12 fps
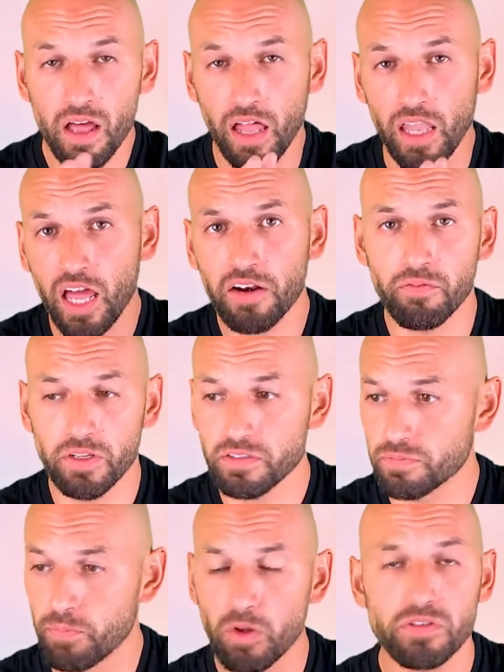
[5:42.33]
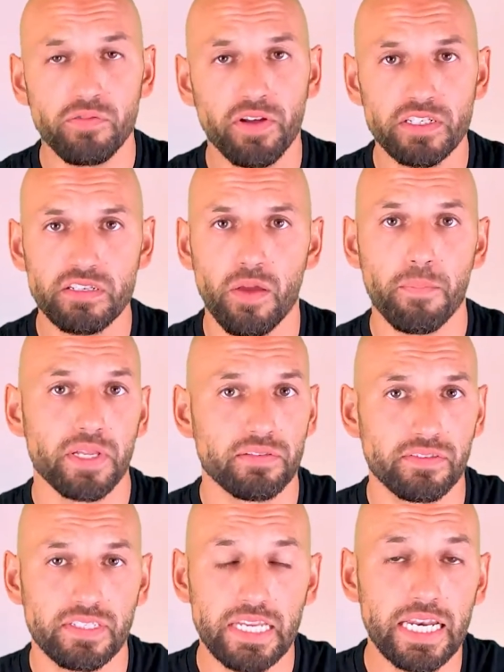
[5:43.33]
A lot of us, most of us, have
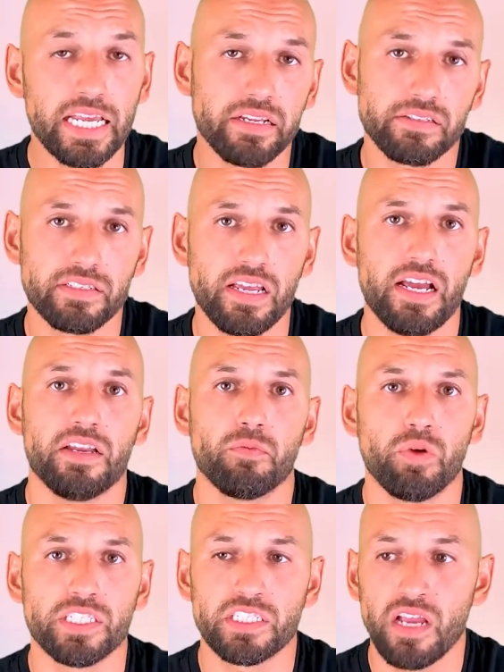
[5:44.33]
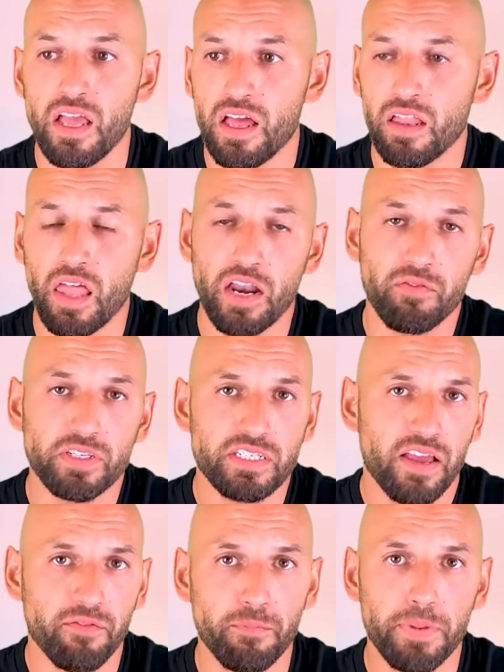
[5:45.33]
been sitting inside, which a lot of us
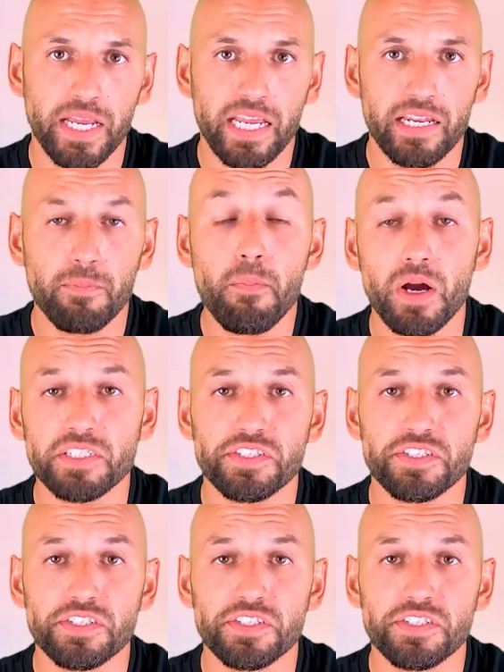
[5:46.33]
haven't been getting much